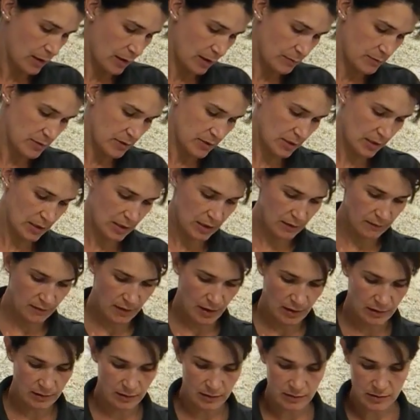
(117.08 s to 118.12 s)
just going to give
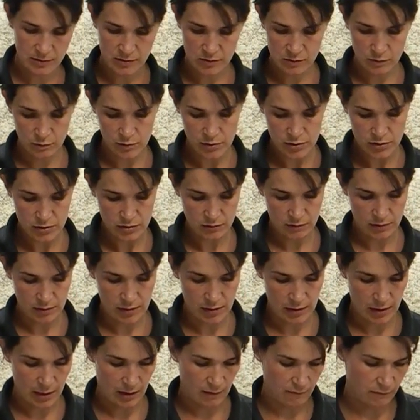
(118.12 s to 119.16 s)
that a little squish so I
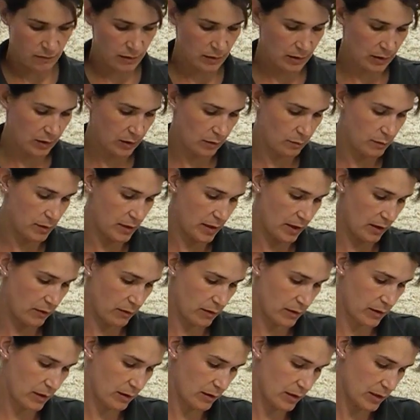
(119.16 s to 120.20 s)
get every little bit
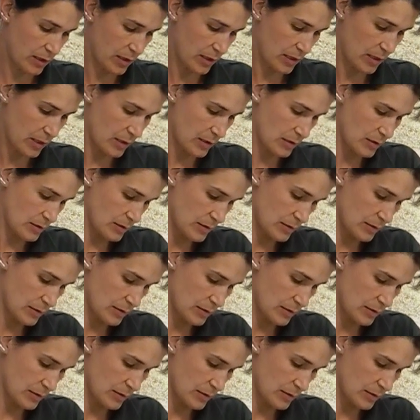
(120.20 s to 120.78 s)
out of there I can.